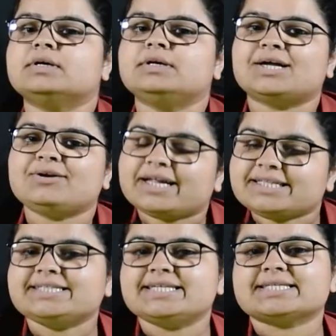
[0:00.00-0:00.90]
Now
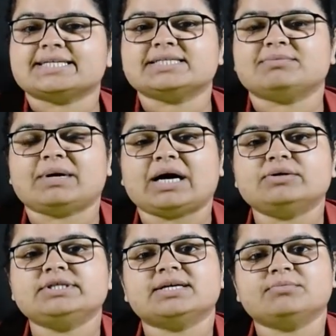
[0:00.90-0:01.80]
let's discuss
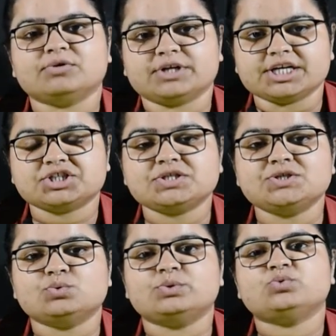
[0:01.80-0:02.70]
about some quotations
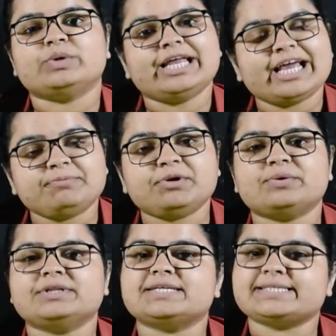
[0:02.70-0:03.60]
which will help you
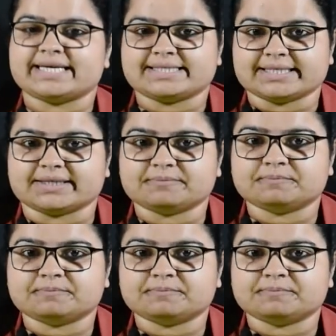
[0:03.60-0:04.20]
in this essay.